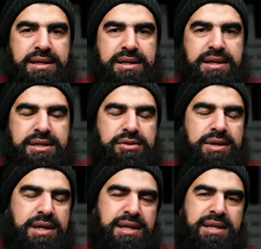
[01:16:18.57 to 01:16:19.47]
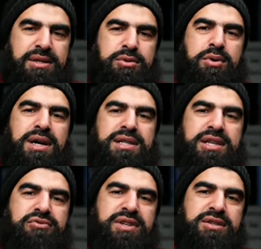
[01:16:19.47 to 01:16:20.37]
yeah so like a little dua that
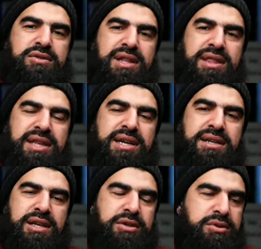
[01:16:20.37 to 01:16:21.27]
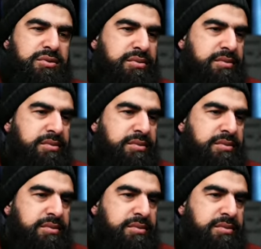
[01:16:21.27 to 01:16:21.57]
you read or a zikr that you do